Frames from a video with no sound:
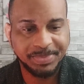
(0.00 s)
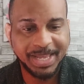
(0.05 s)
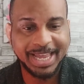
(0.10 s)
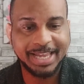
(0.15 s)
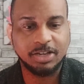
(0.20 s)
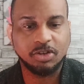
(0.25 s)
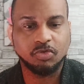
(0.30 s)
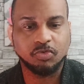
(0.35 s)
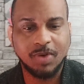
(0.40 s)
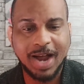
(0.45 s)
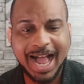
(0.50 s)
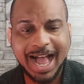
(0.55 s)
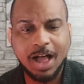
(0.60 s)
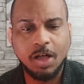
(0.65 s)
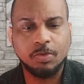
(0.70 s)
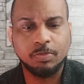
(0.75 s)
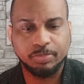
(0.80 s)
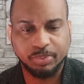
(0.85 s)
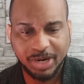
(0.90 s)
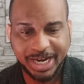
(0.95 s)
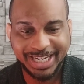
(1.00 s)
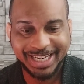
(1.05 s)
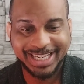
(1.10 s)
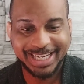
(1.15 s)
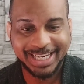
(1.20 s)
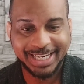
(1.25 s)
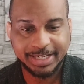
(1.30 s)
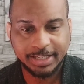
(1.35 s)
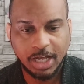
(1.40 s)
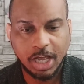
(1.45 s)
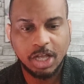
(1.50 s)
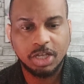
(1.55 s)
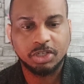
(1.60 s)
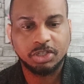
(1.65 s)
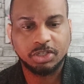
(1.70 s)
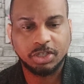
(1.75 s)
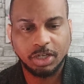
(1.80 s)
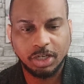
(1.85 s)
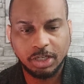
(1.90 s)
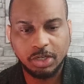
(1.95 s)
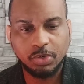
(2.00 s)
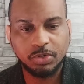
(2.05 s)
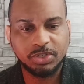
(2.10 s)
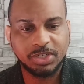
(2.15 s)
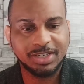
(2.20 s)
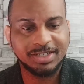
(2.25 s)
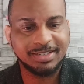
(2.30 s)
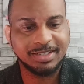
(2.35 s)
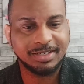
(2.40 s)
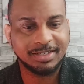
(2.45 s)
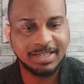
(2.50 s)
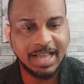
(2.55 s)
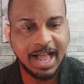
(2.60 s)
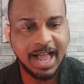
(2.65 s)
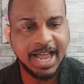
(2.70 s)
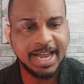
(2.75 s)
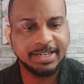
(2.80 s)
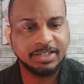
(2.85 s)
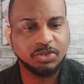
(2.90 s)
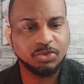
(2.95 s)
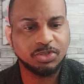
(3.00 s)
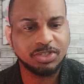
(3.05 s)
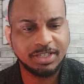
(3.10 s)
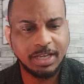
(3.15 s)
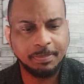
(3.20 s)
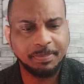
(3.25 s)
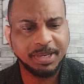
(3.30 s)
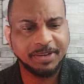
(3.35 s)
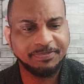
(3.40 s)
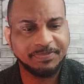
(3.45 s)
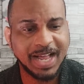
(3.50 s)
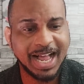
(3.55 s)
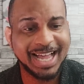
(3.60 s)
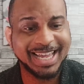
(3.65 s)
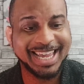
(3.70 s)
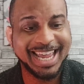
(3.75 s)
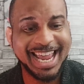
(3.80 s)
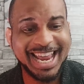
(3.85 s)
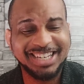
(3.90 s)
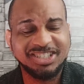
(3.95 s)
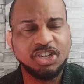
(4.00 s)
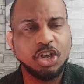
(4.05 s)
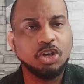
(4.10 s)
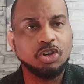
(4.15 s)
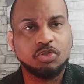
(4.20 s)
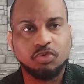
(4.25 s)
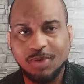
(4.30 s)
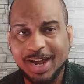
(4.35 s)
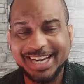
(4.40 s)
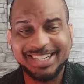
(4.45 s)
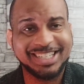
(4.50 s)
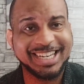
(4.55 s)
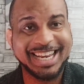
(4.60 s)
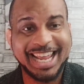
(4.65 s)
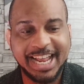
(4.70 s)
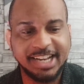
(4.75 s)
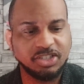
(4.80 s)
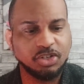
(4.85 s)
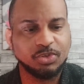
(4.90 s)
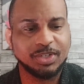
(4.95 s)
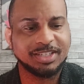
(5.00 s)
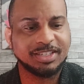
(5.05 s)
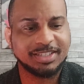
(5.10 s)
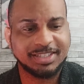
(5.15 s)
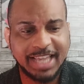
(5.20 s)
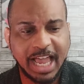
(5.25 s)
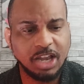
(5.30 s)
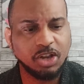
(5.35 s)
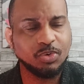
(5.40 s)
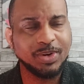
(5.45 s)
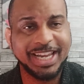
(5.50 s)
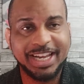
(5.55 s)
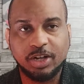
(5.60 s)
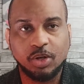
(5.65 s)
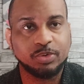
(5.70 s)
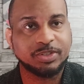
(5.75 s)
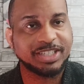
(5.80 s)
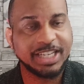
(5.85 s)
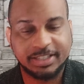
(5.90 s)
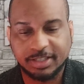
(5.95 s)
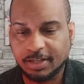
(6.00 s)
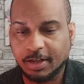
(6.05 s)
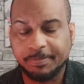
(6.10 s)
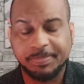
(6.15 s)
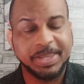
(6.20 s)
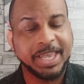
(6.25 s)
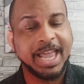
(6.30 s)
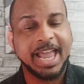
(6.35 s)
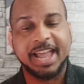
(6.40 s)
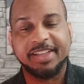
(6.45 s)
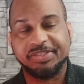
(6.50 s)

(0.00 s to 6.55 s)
a groundbreaking solution designed to simplify integration into the stellar ecosystem.